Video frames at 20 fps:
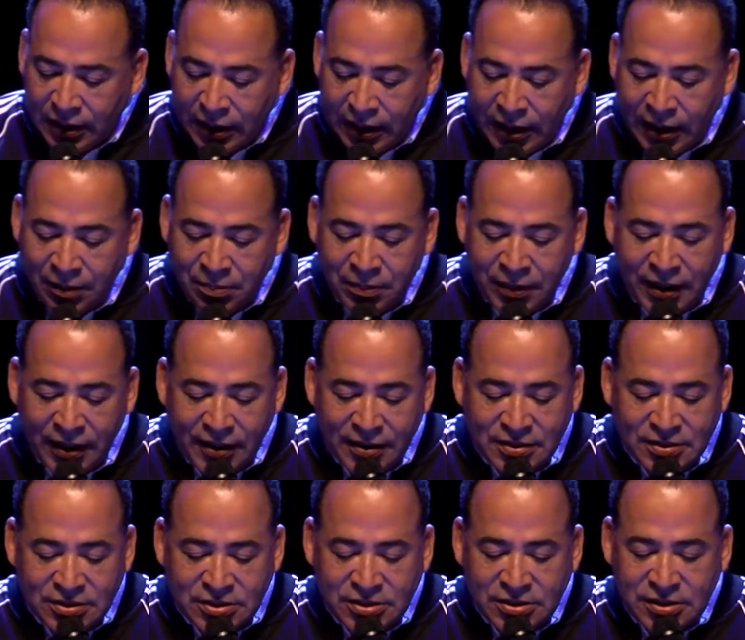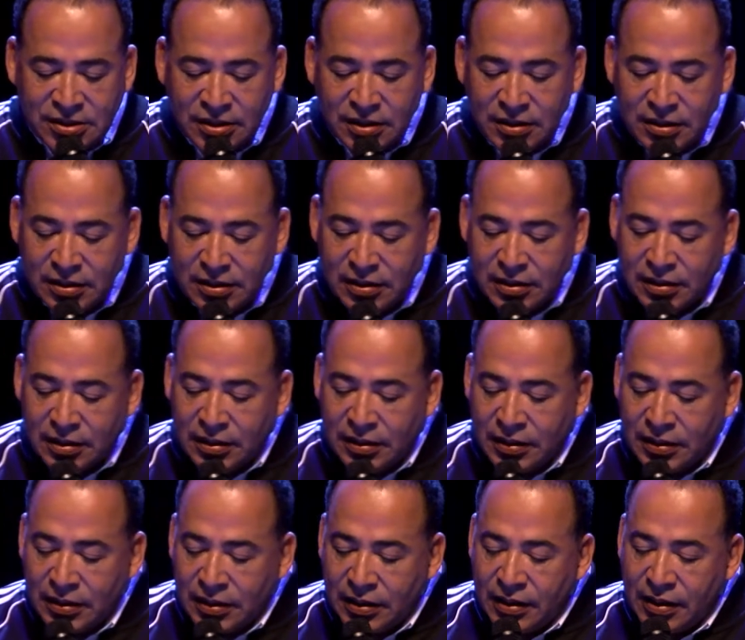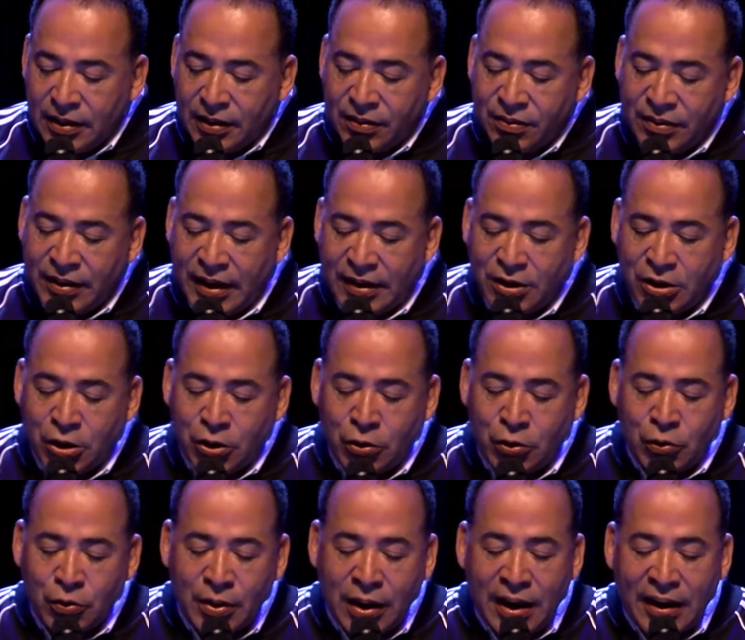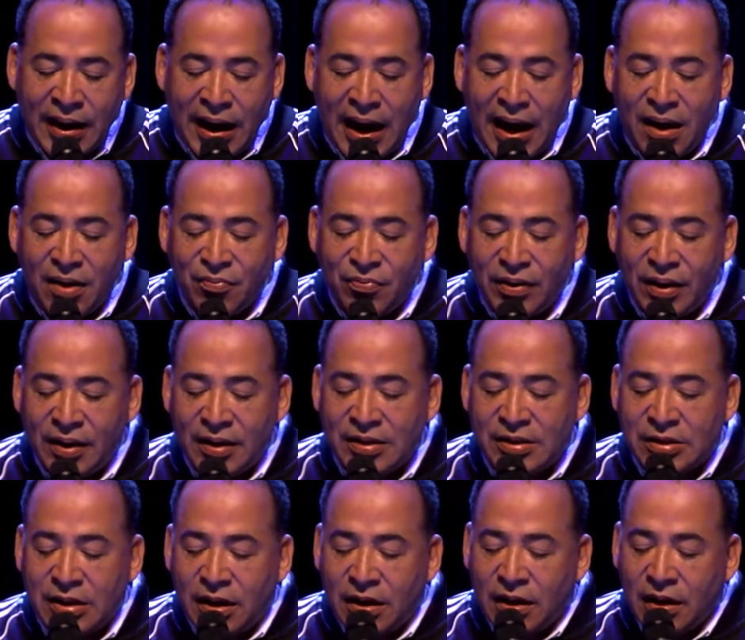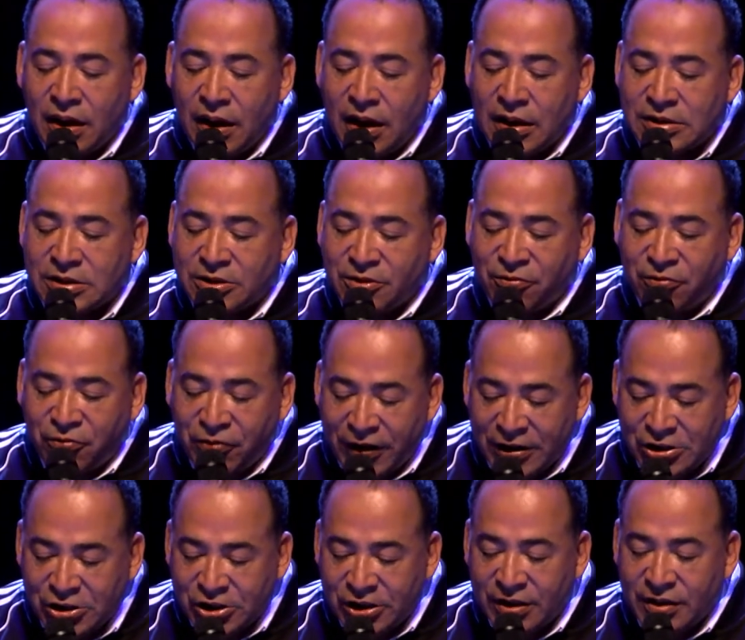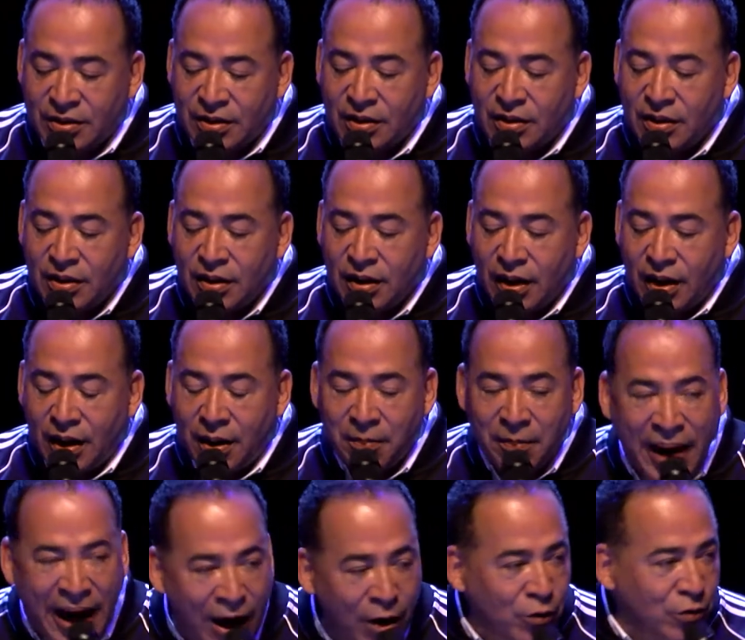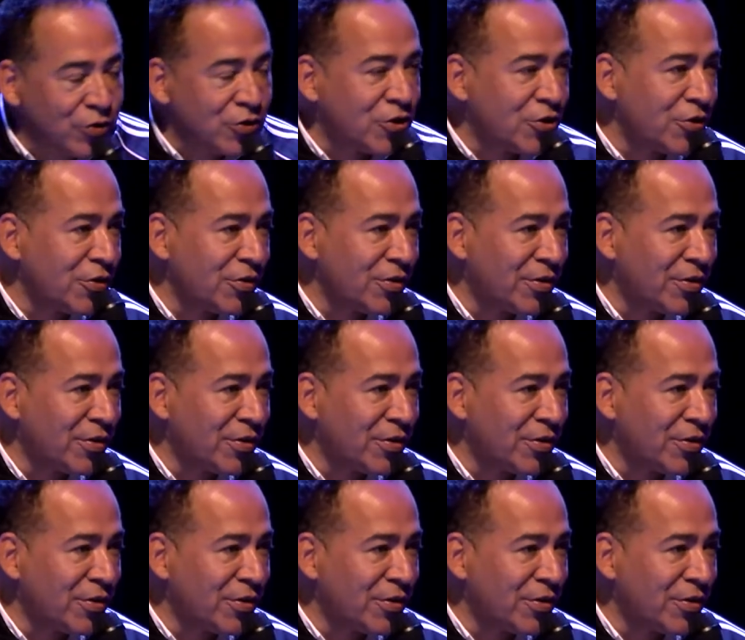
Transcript: It means that you do not have an, a, a sufficient amount.